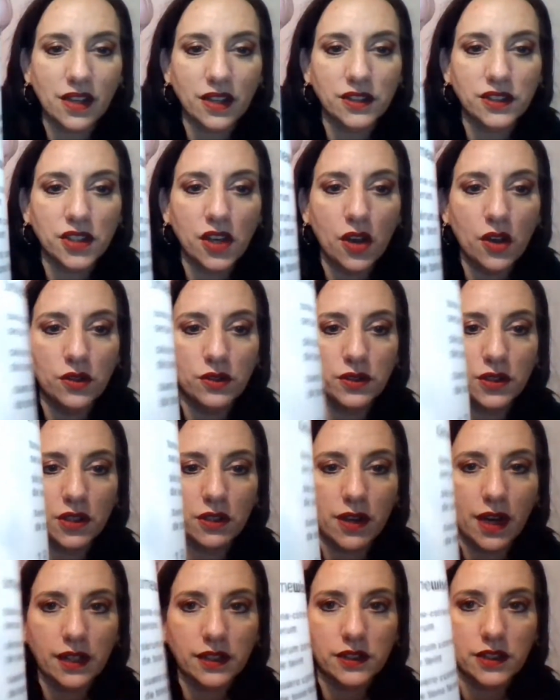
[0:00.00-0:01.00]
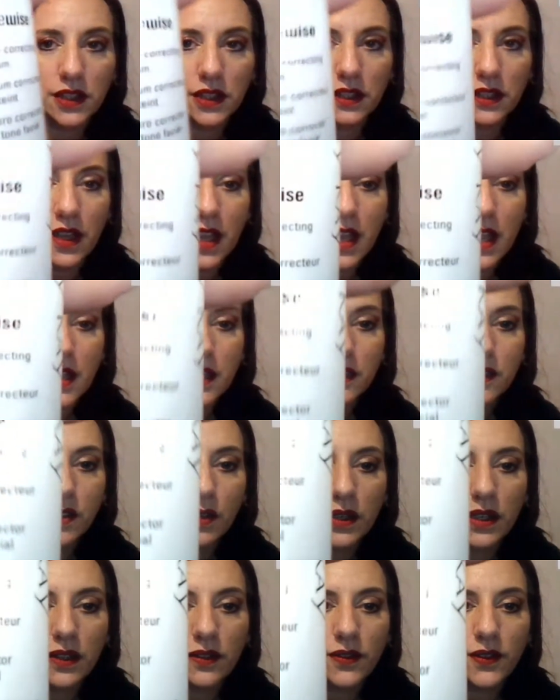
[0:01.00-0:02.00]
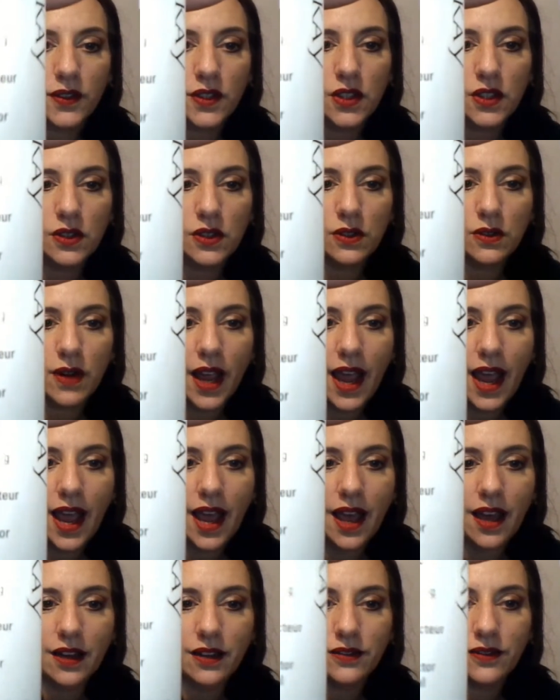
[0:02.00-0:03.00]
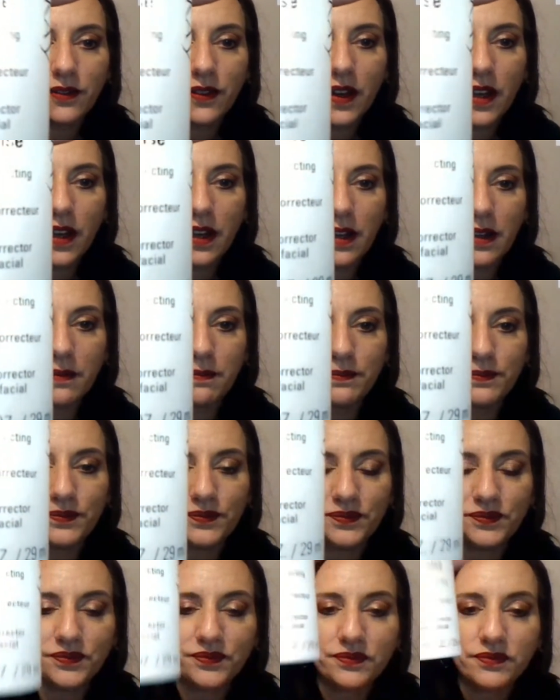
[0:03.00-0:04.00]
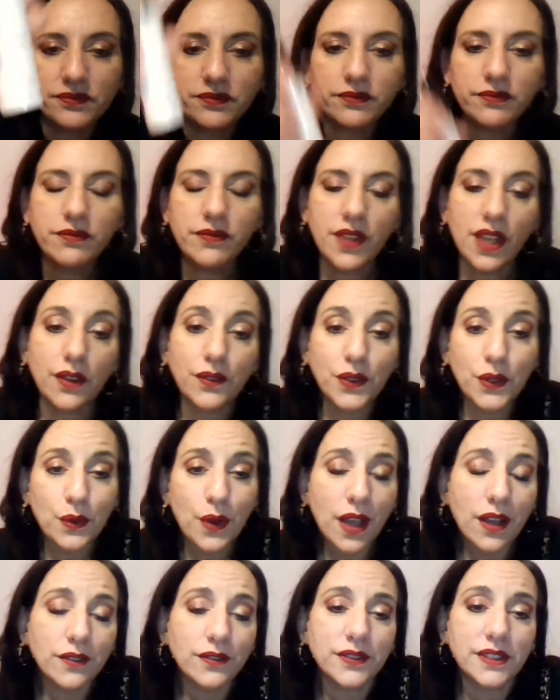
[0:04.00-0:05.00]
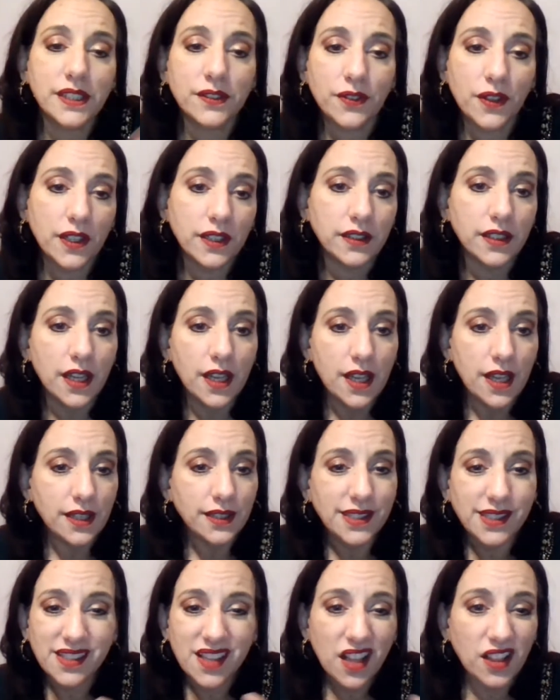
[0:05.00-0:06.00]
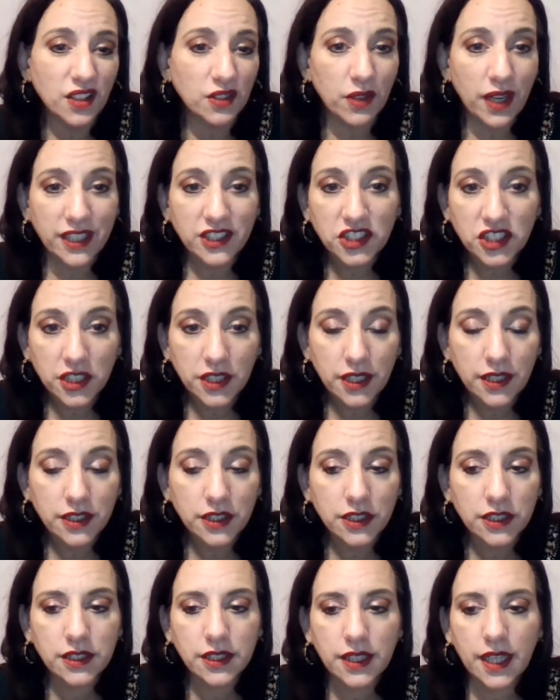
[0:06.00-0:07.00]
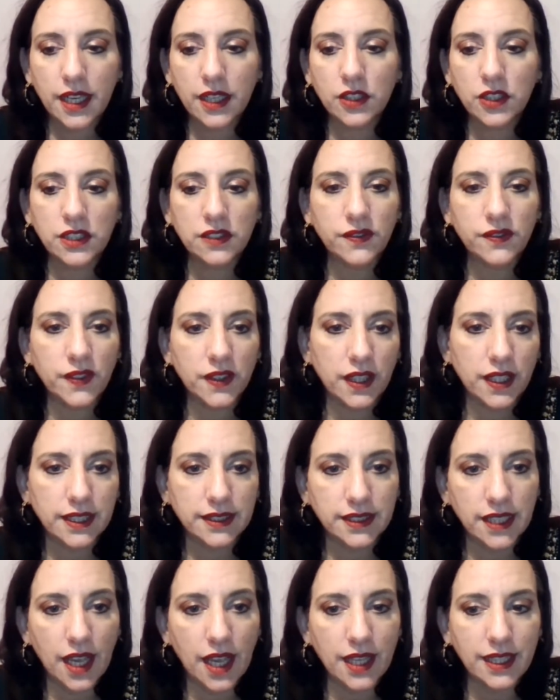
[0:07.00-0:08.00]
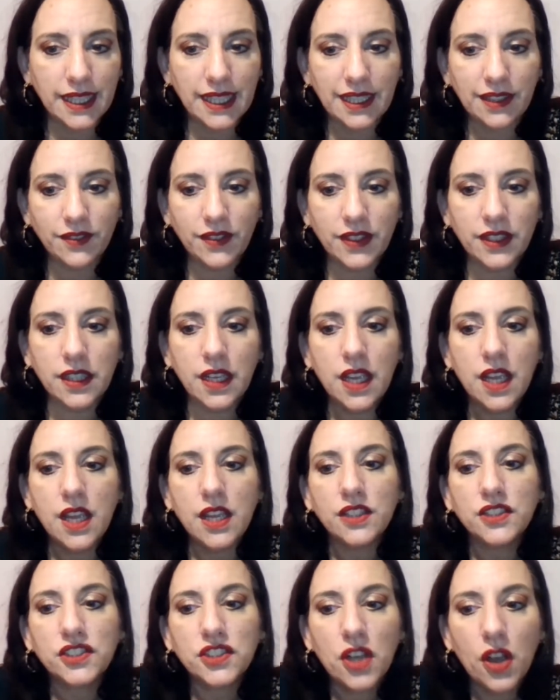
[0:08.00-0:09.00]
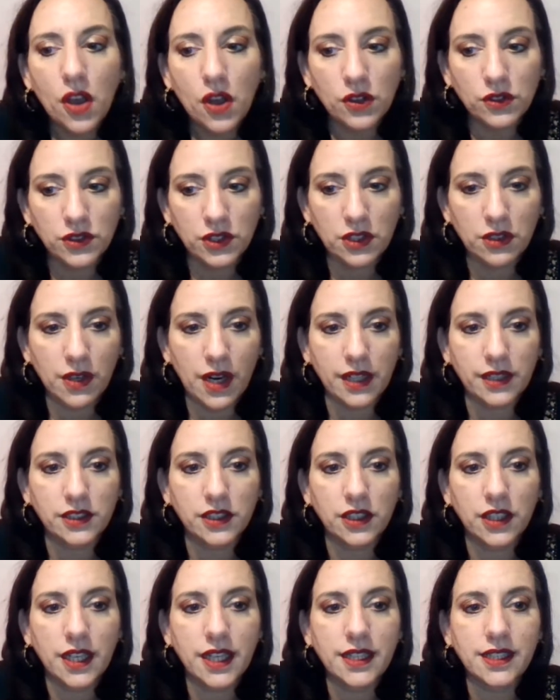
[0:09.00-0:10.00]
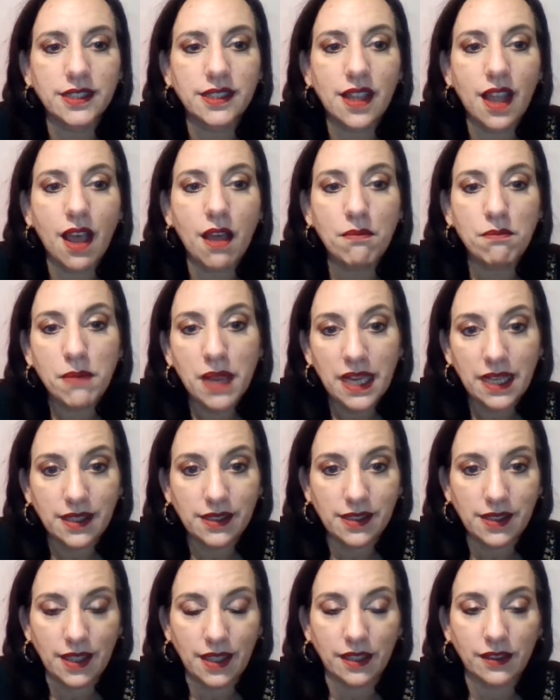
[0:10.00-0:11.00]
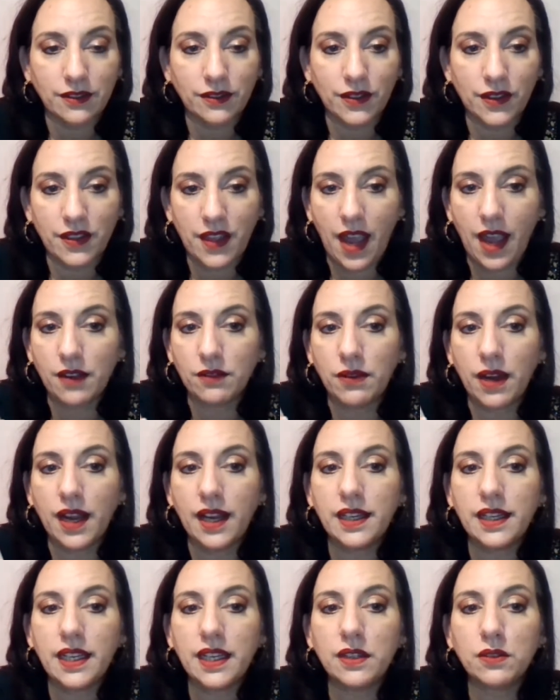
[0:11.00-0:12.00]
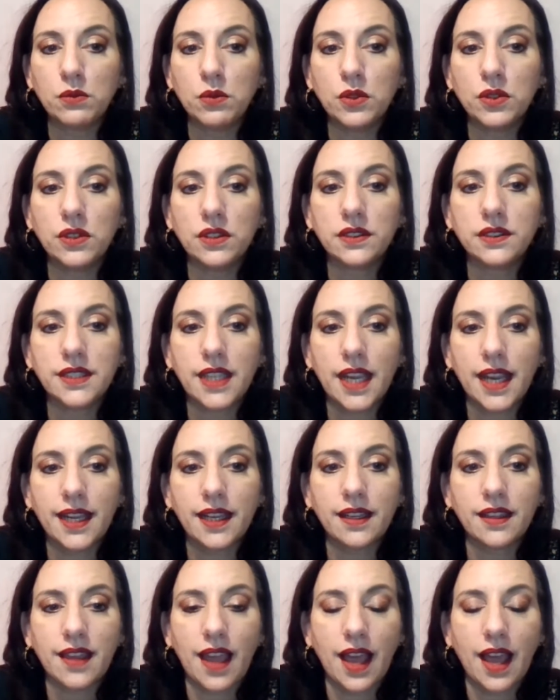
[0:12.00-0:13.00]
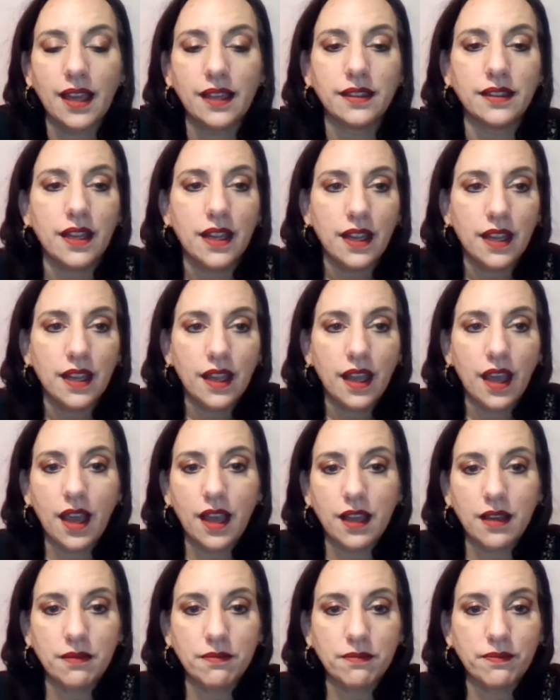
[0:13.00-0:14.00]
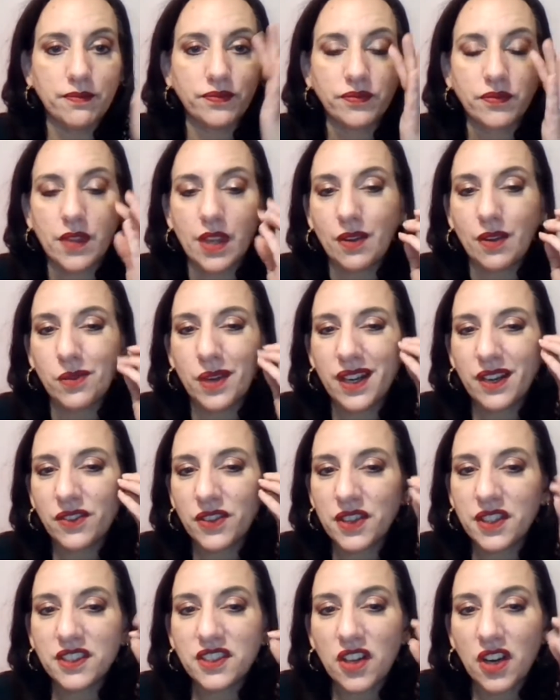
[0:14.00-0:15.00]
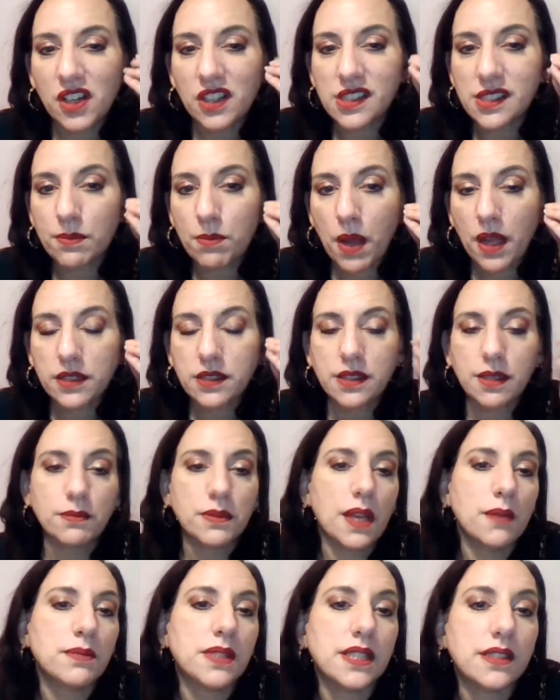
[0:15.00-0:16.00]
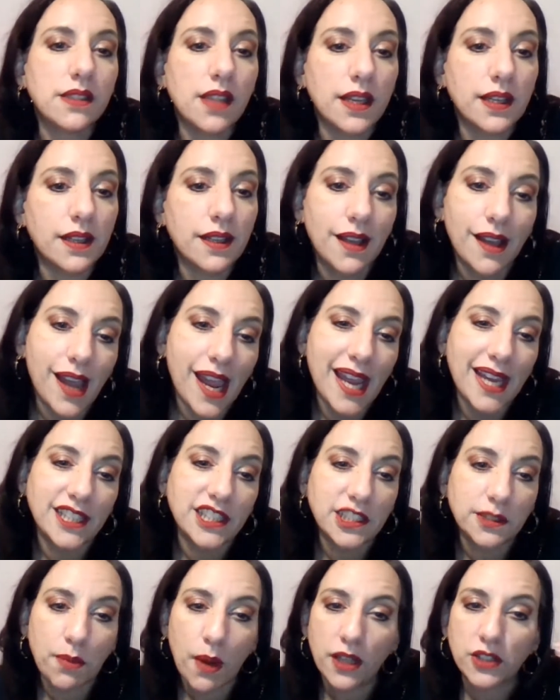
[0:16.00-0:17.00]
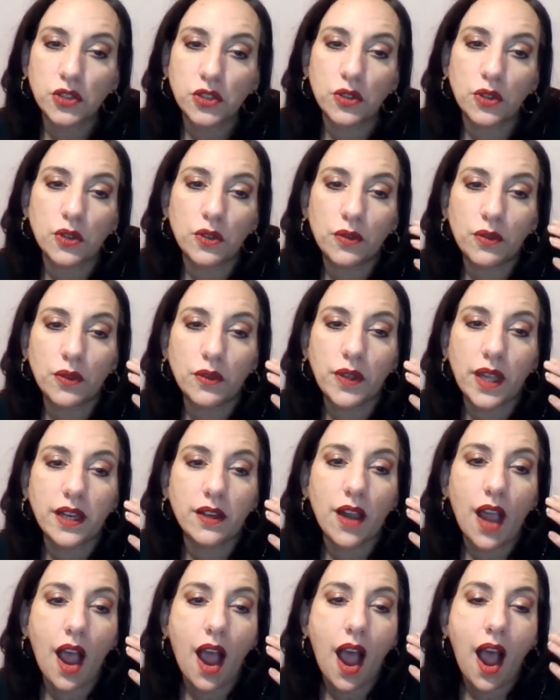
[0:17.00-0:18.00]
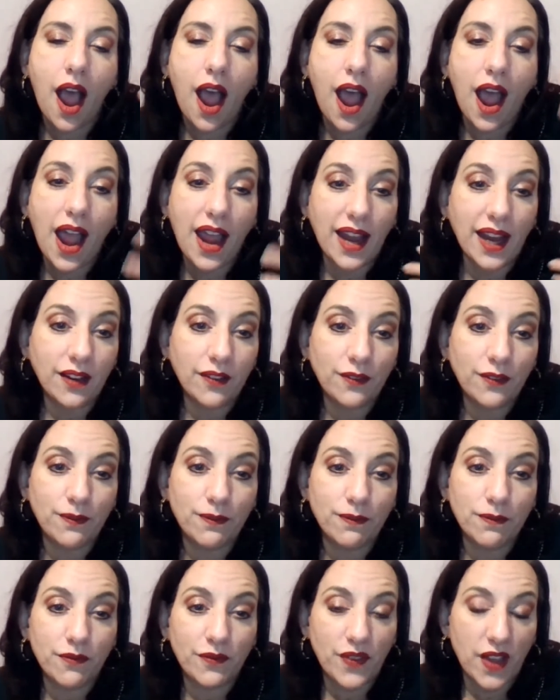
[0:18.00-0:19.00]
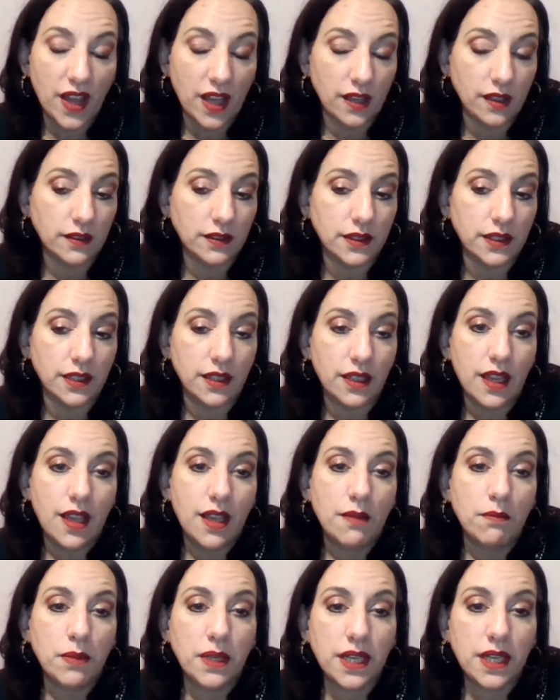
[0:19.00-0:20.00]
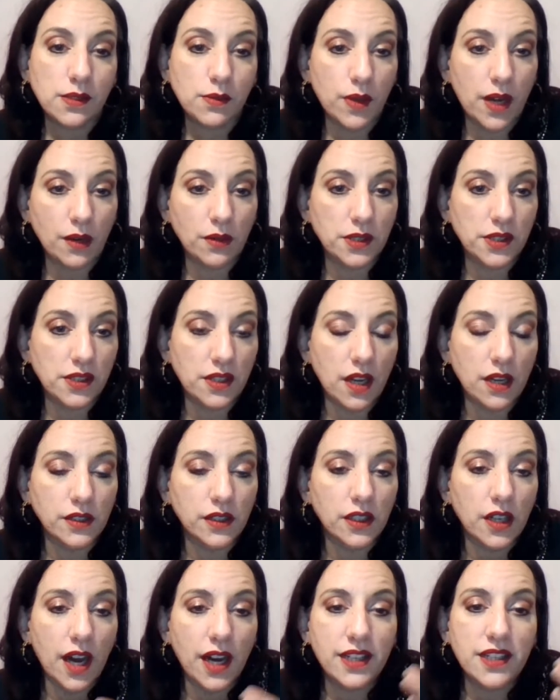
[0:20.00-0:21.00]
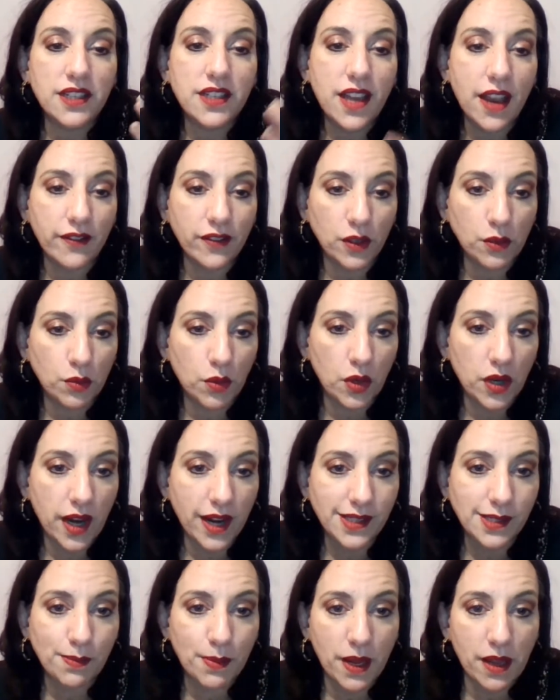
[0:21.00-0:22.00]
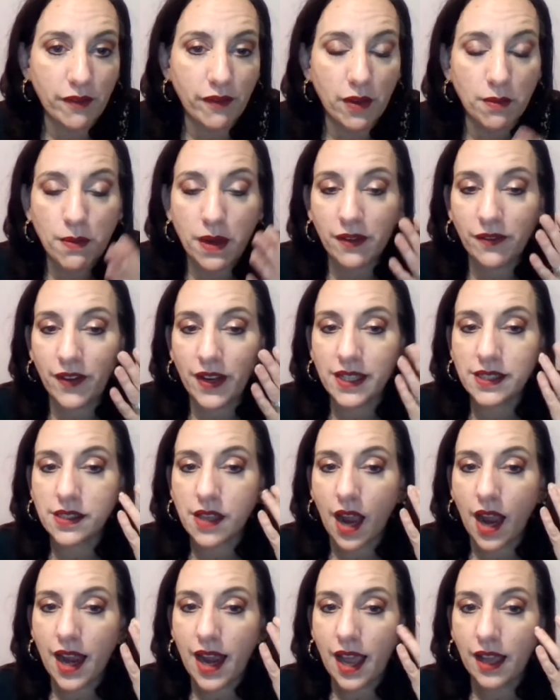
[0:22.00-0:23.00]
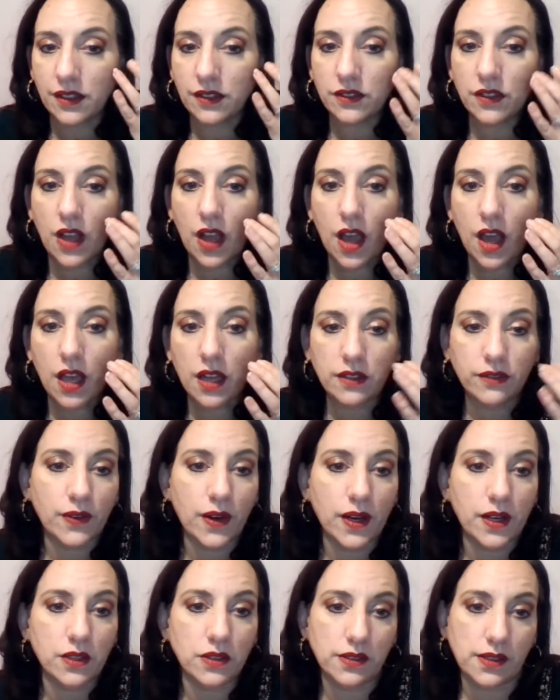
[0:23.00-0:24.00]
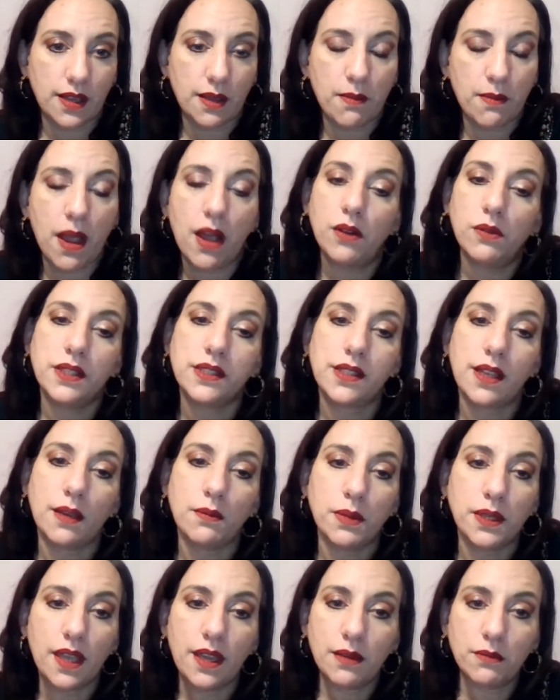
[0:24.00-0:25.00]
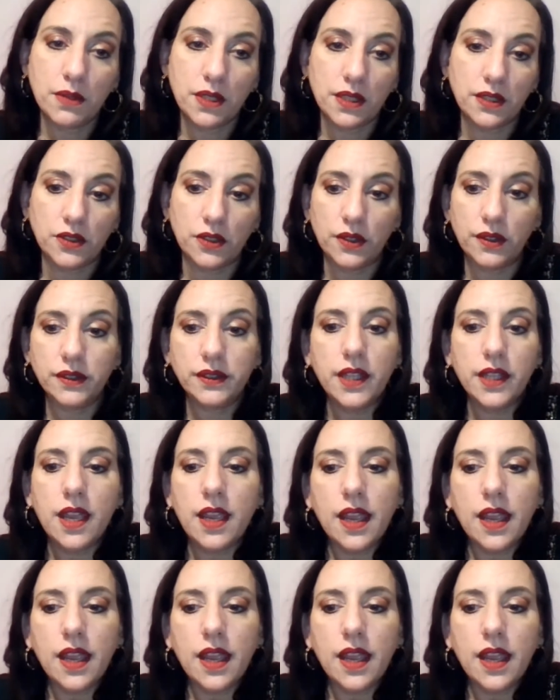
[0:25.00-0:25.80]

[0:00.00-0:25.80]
our tone corrector. So if you have, um, if you have different discoloration in your skin or you feel like it's uneven, tone corrector is amazing for that, right? It will take that um, whatever the dark spots sometimes it's like age spots or like i felt because when i was younger i never wore spf on my face i had a lot of freckles come out once i became an adult